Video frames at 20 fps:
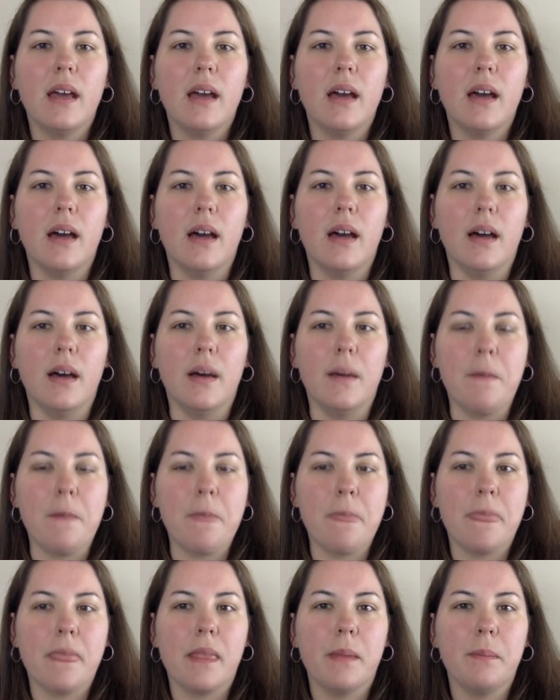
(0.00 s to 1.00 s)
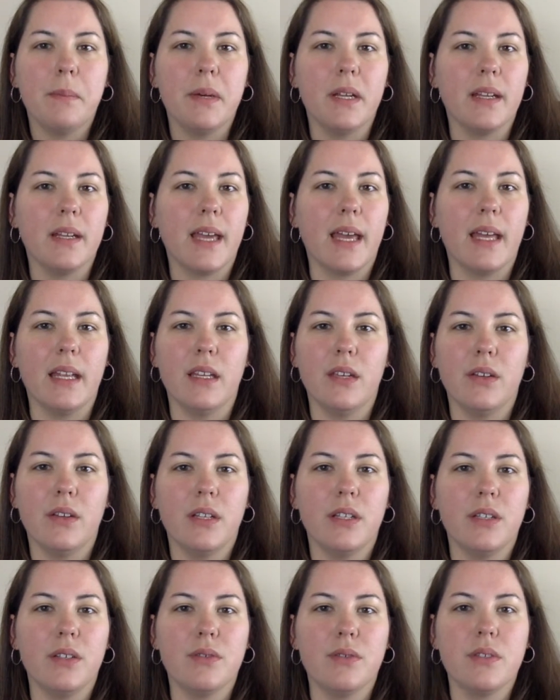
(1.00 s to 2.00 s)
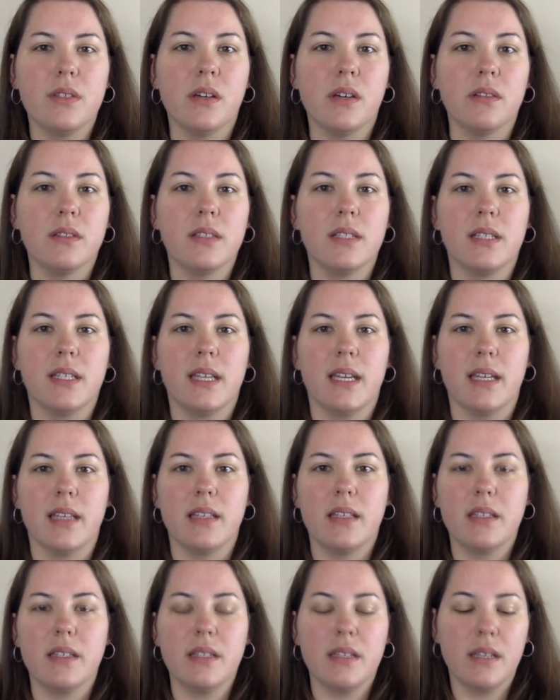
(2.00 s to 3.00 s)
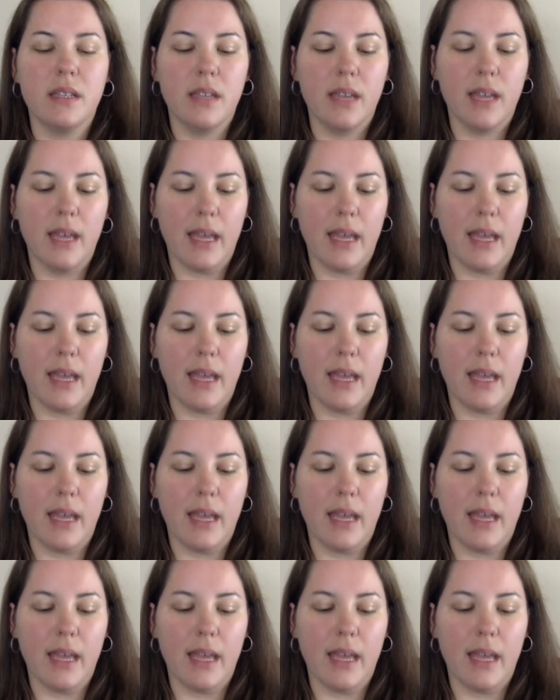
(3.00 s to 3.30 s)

Um, but again, you could do salt to taste